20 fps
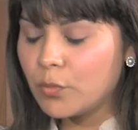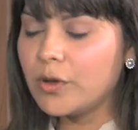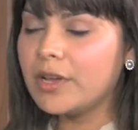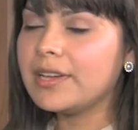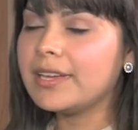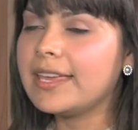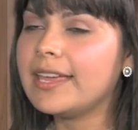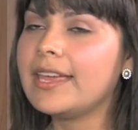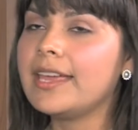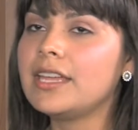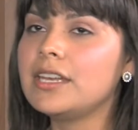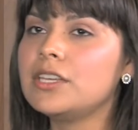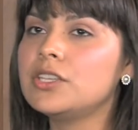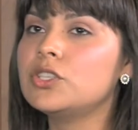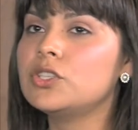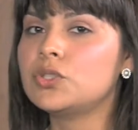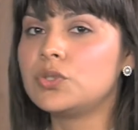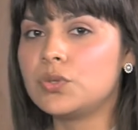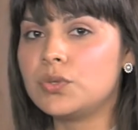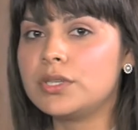what can
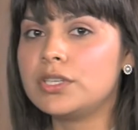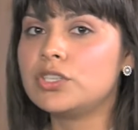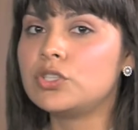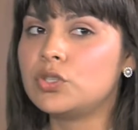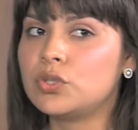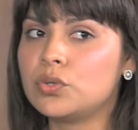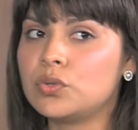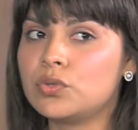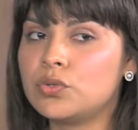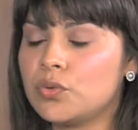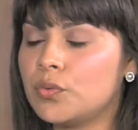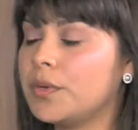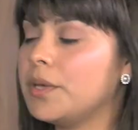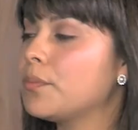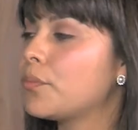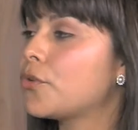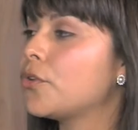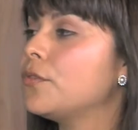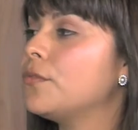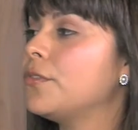a student do to
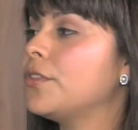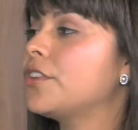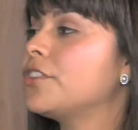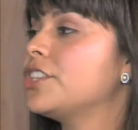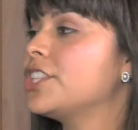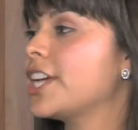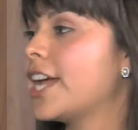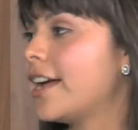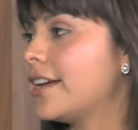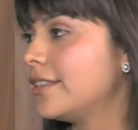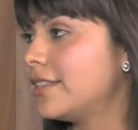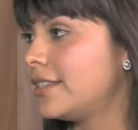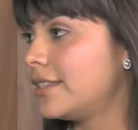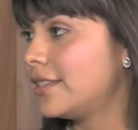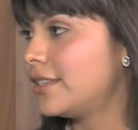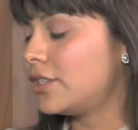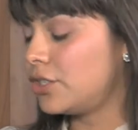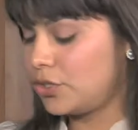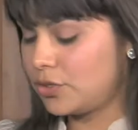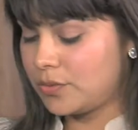improve their
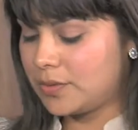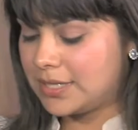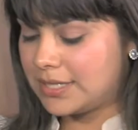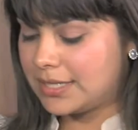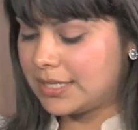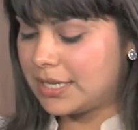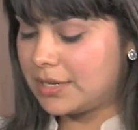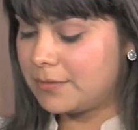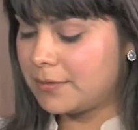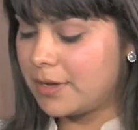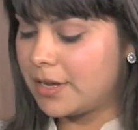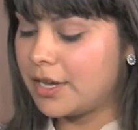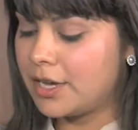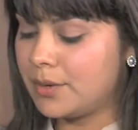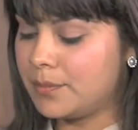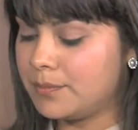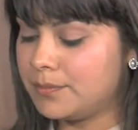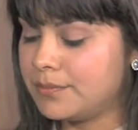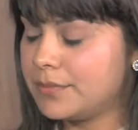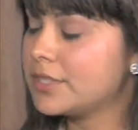chances to receive
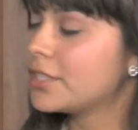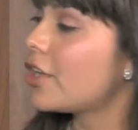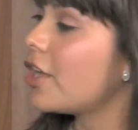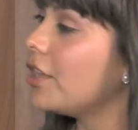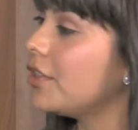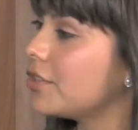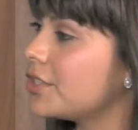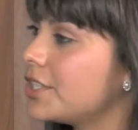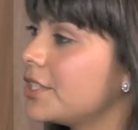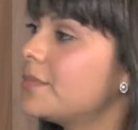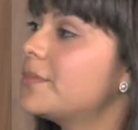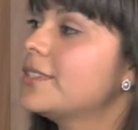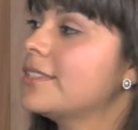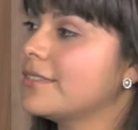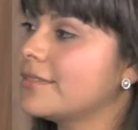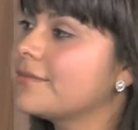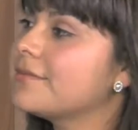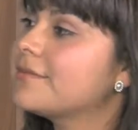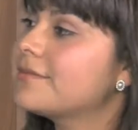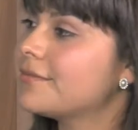
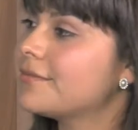scholarships?